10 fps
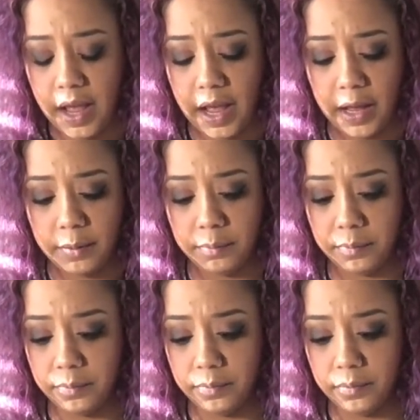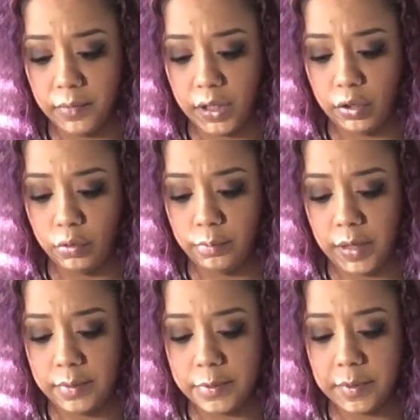You know,
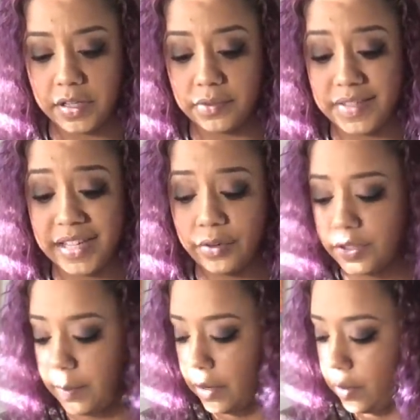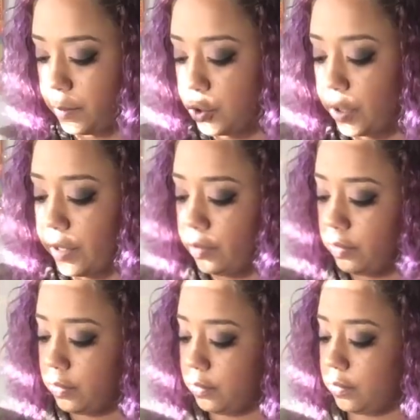maybe it's because of secrets about a betrayal.
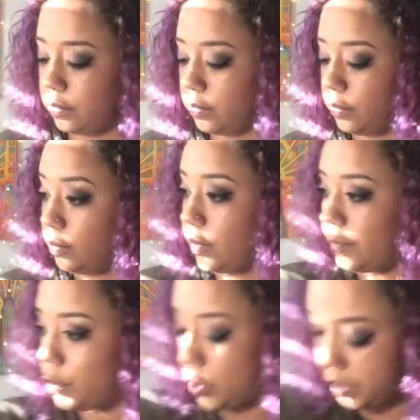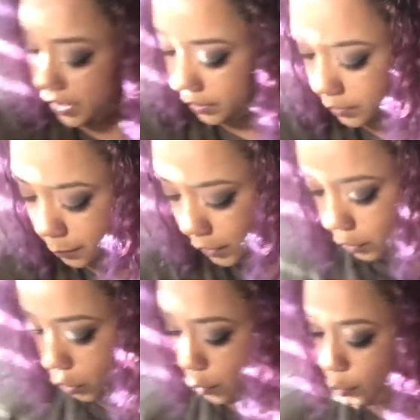Ooh, I've been trying to get this bug
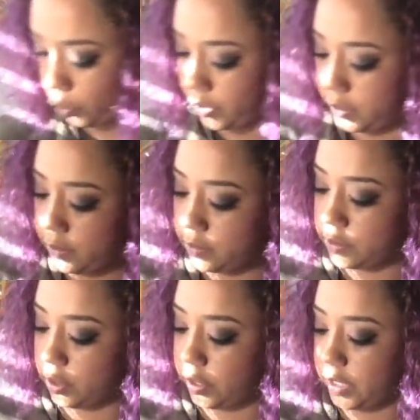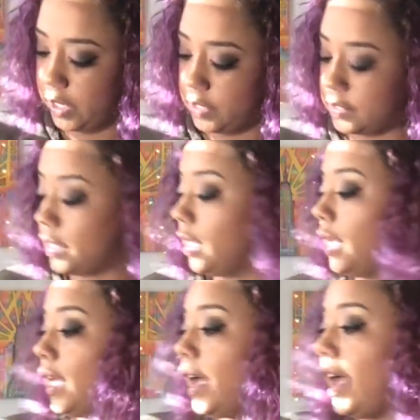all morning. Sorry, guys.
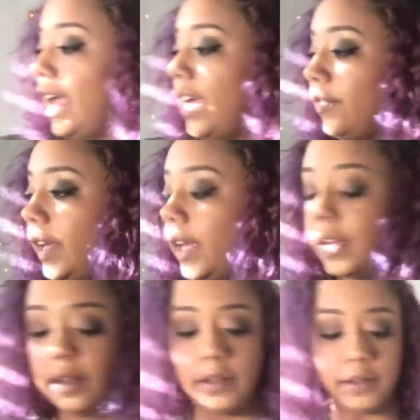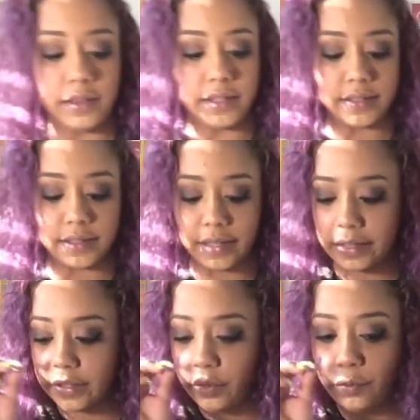I have like these
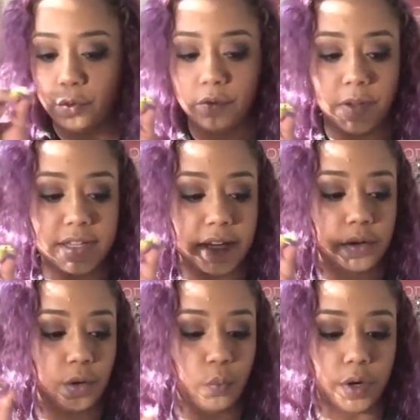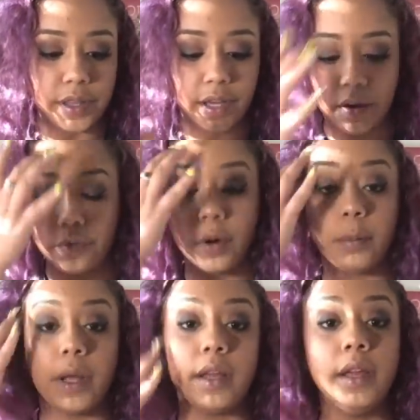like little fruit flies. I don't know where they come
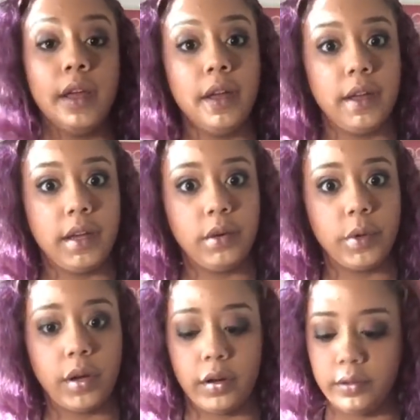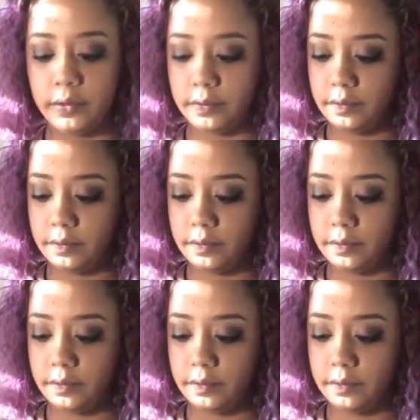from, but here we are.